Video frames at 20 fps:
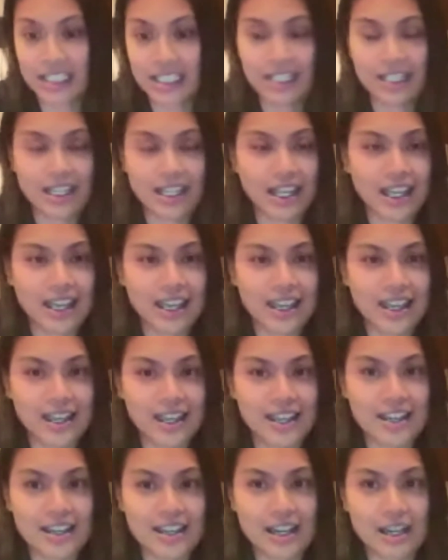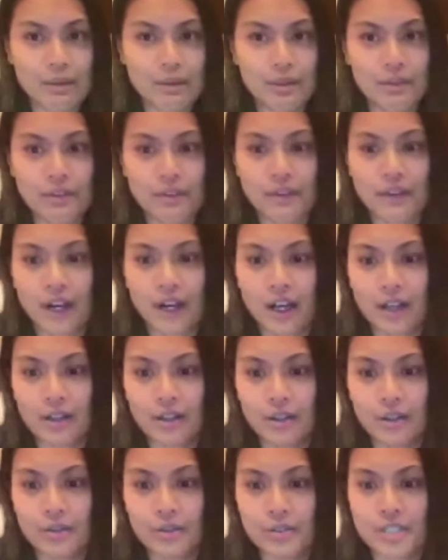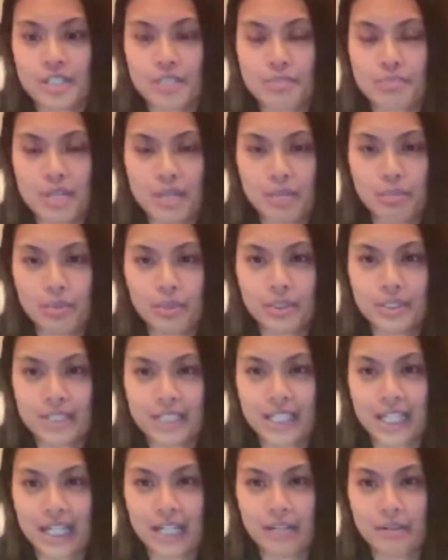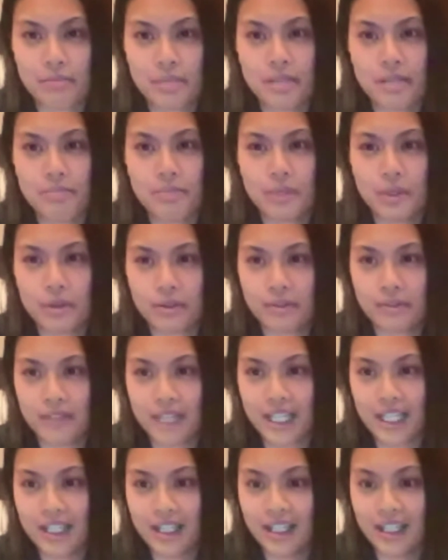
and I would follow just people to kind of be motivated,